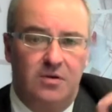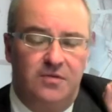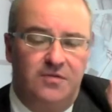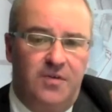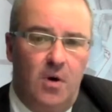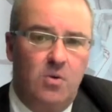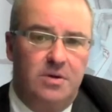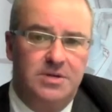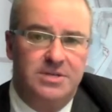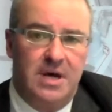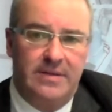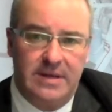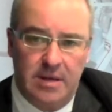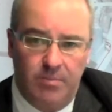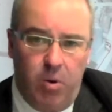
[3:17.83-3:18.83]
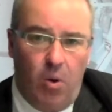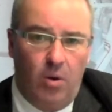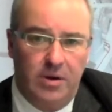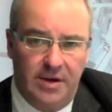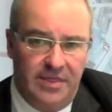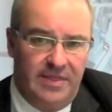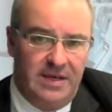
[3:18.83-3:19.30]
Focus on the
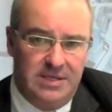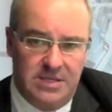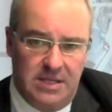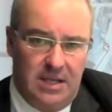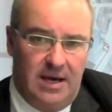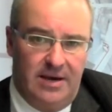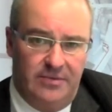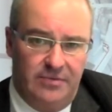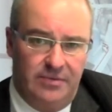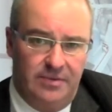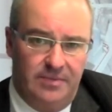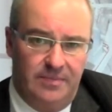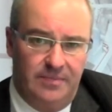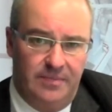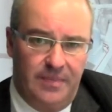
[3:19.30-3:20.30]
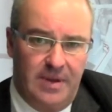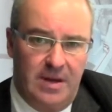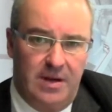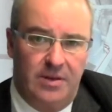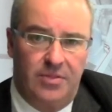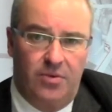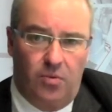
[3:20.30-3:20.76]
important things in life.
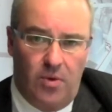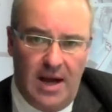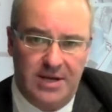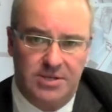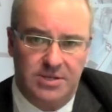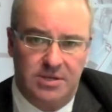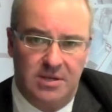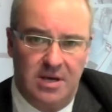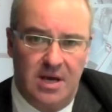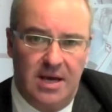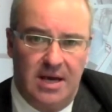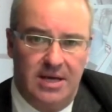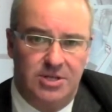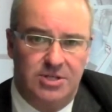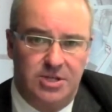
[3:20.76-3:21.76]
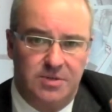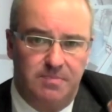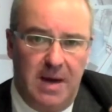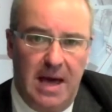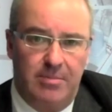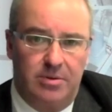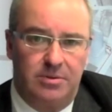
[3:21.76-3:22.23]
The rest is just
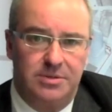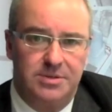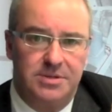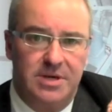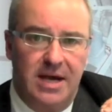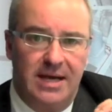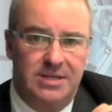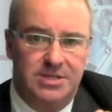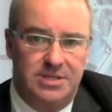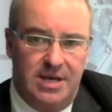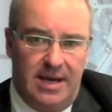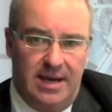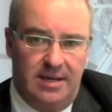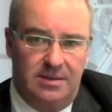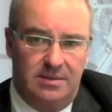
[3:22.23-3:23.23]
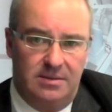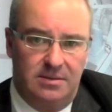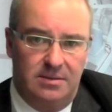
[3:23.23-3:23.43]
pebbles and sand.